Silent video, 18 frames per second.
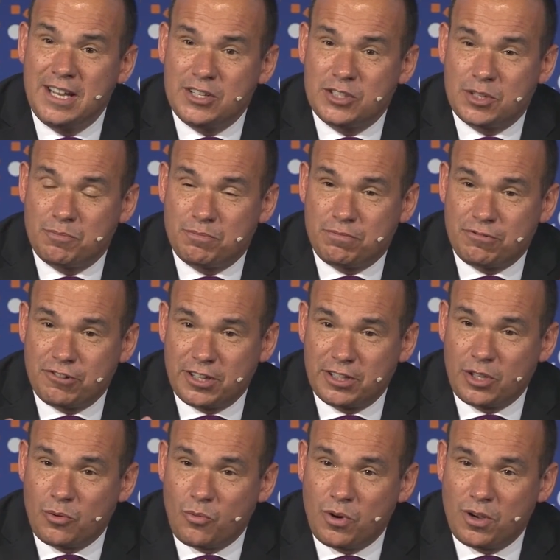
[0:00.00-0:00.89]
to
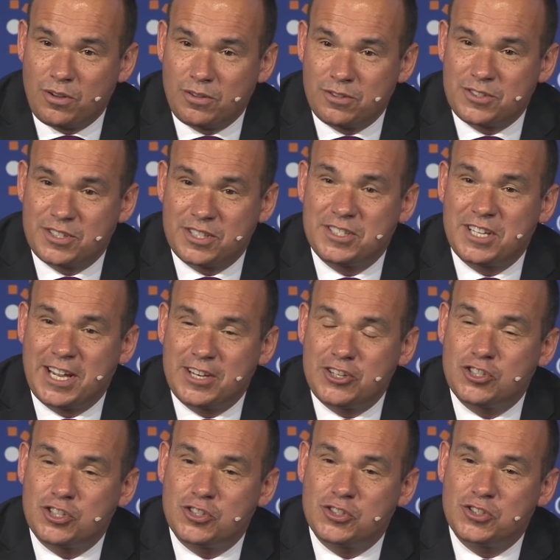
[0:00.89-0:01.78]
bring the world's
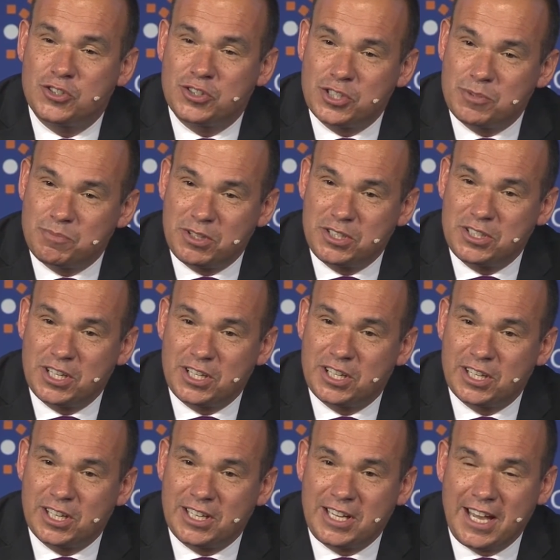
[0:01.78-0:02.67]
attention to this
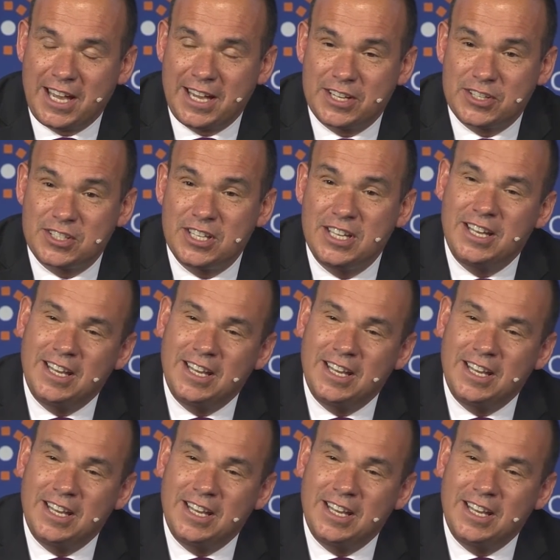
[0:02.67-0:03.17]
particular case.